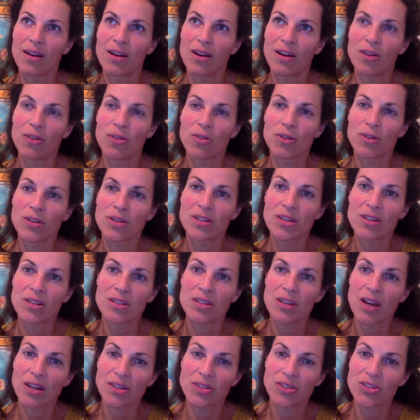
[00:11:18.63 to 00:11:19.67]
in order to
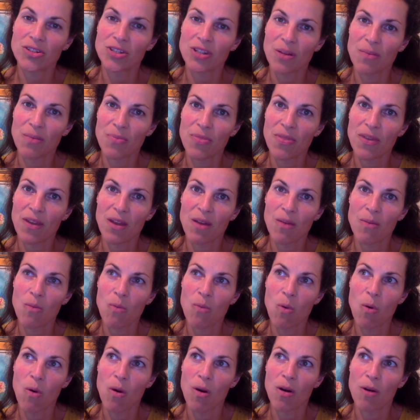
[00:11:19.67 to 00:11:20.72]
touch something
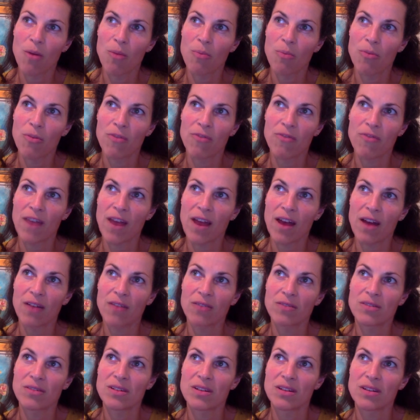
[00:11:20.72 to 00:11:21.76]
more
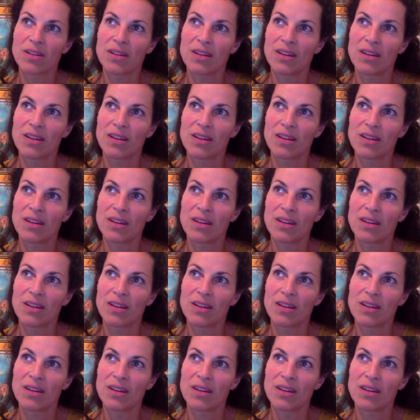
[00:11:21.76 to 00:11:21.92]
profound,